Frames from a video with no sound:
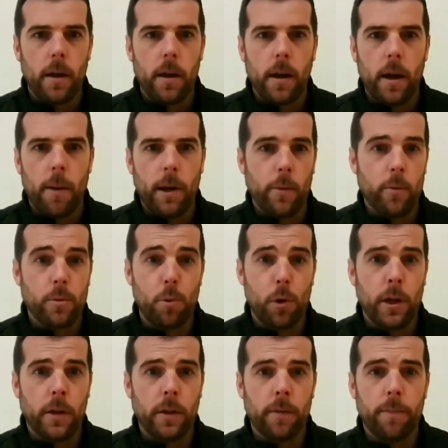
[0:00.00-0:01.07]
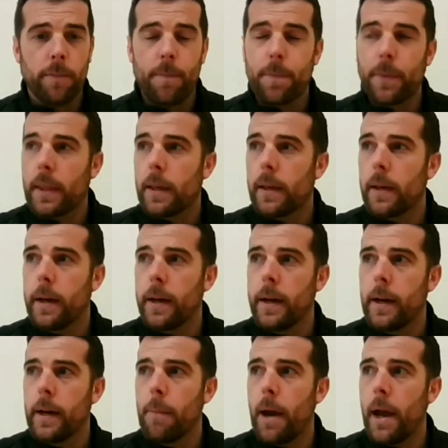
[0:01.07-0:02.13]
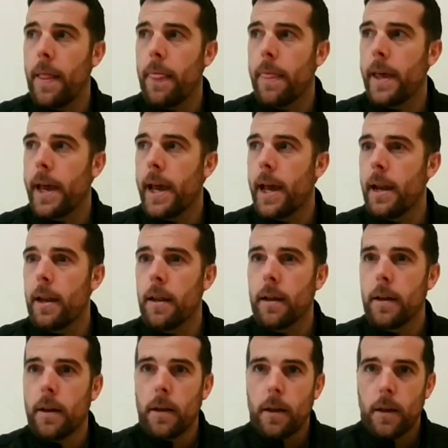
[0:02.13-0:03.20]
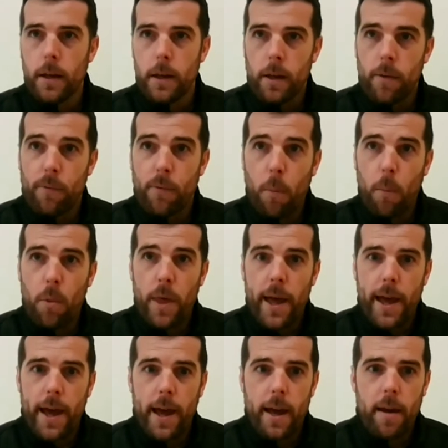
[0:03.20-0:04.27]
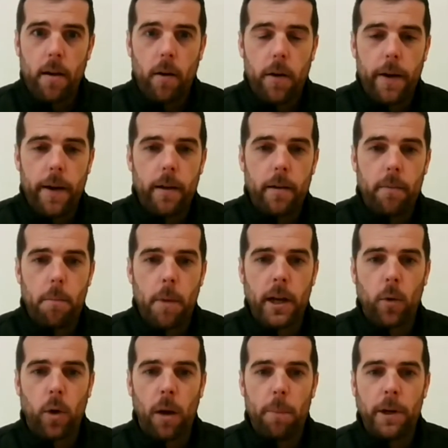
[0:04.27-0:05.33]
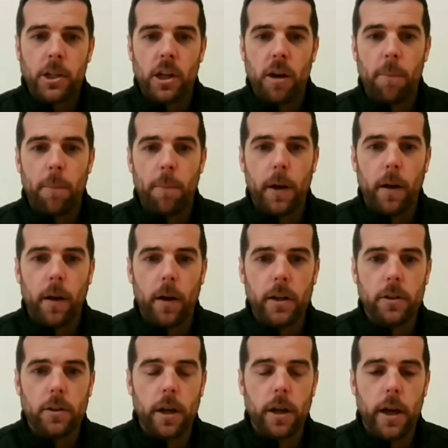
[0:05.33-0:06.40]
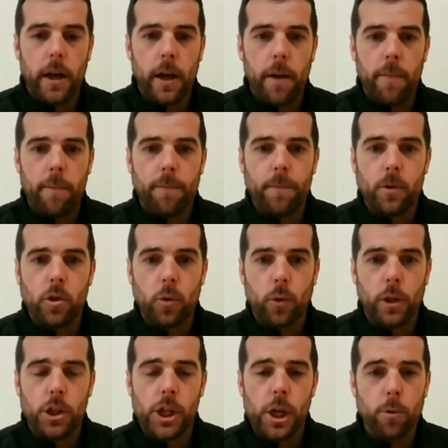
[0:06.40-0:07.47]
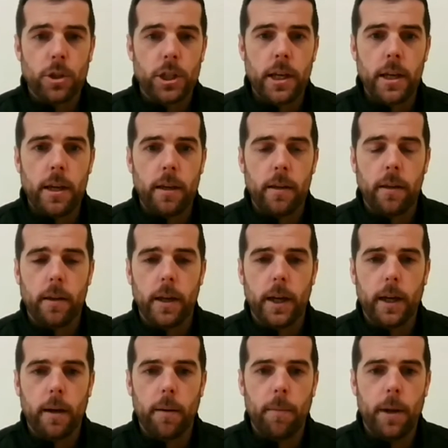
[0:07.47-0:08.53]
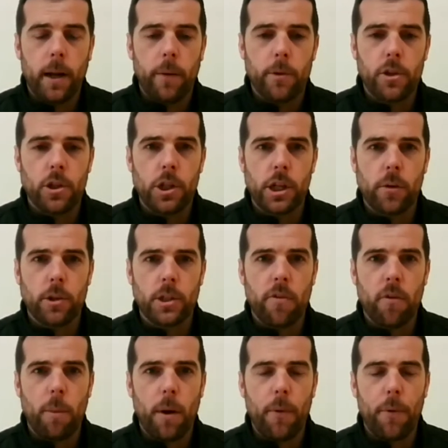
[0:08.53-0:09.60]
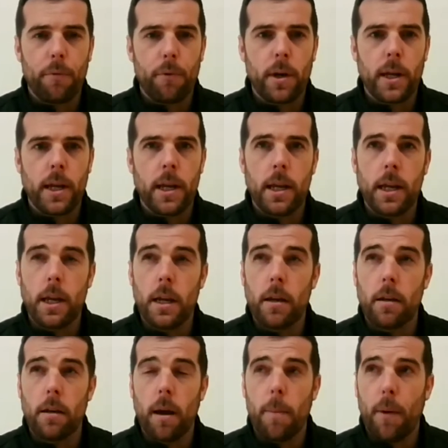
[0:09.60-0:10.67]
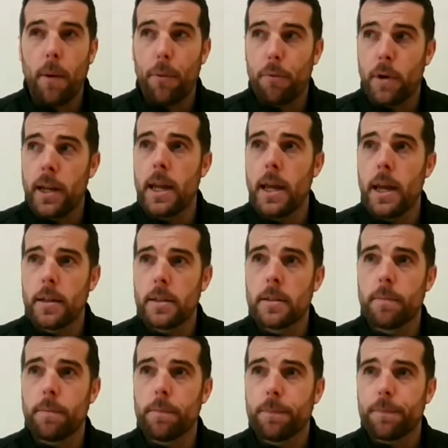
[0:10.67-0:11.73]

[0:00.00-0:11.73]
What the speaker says: and it was brilliant. And then from there, I made quite a big jump, and I joined Chelsea, and I was at Chelsea for about 3 years.